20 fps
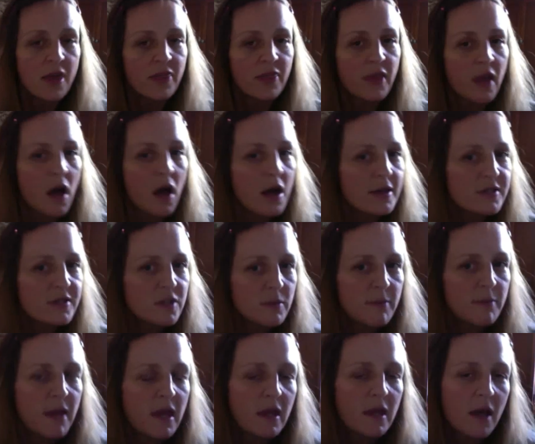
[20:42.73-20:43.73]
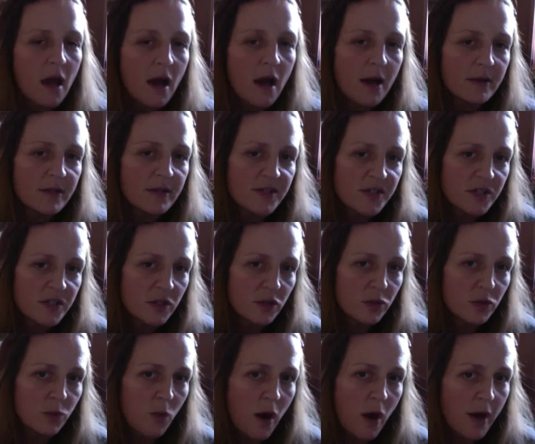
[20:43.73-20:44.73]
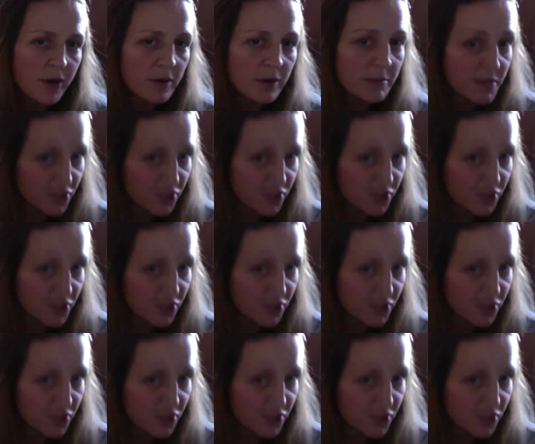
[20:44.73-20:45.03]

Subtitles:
They also make distilled water